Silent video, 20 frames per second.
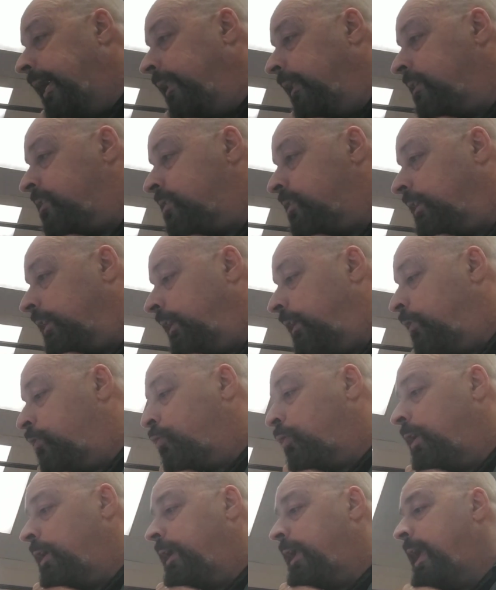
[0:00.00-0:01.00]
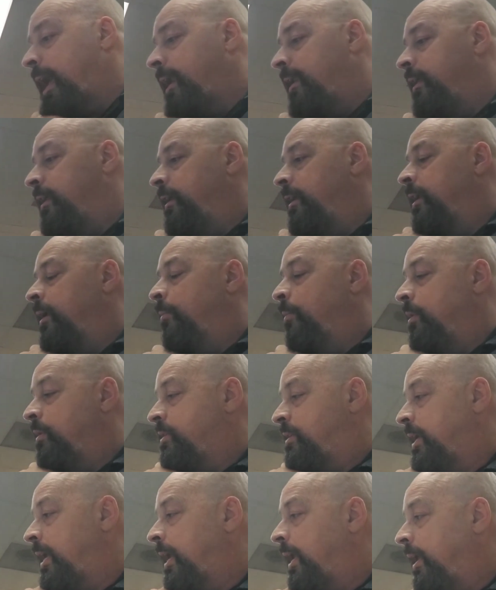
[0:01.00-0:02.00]
let's see, Trunk had it at number
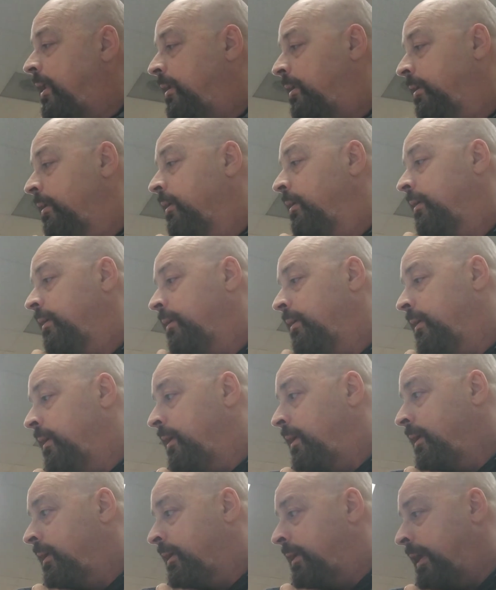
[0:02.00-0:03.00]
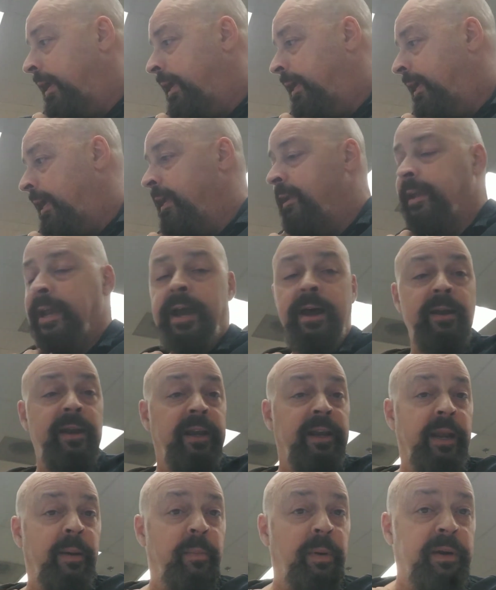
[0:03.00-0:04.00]
10, KK Downing
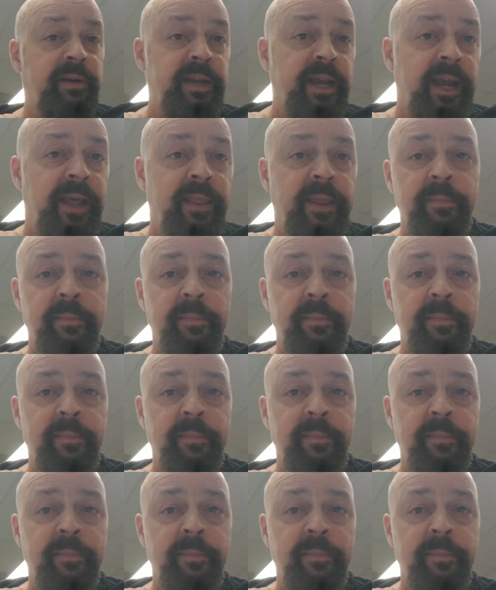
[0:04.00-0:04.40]
number 10.